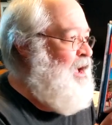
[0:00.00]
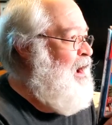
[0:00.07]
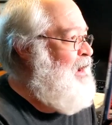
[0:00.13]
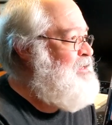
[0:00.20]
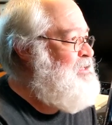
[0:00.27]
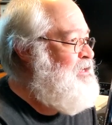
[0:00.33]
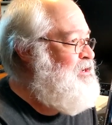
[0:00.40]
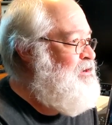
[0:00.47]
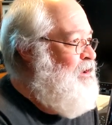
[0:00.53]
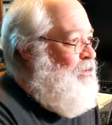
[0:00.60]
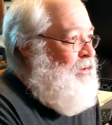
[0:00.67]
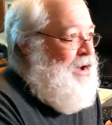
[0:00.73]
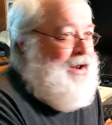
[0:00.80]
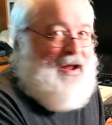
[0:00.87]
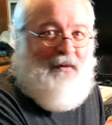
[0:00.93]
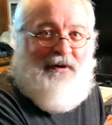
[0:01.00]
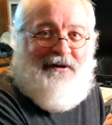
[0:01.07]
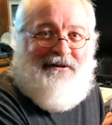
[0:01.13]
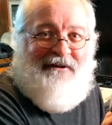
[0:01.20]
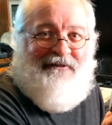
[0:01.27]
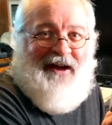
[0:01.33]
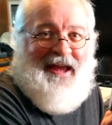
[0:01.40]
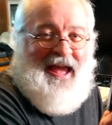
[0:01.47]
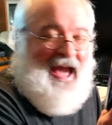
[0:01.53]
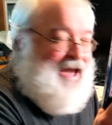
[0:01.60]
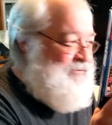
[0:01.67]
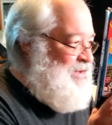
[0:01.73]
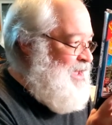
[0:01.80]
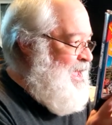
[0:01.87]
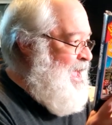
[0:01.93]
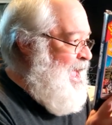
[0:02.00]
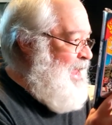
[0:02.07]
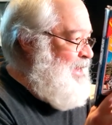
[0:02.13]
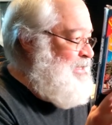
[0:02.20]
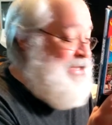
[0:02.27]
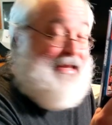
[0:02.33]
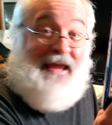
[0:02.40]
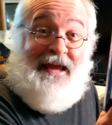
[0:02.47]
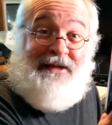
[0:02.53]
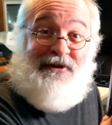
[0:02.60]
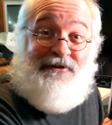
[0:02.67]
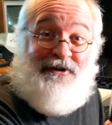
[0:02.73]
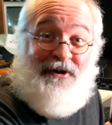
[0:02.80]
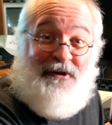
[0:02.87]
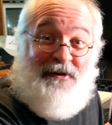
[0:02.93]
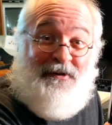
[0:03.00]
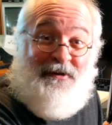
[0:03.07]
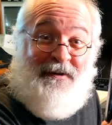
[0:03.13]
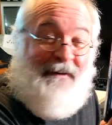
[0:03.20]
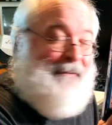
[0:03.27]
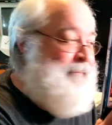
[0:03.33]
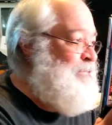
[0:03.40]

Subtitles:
I said, you know what? I wonder if I have it. And he said, yes, you do.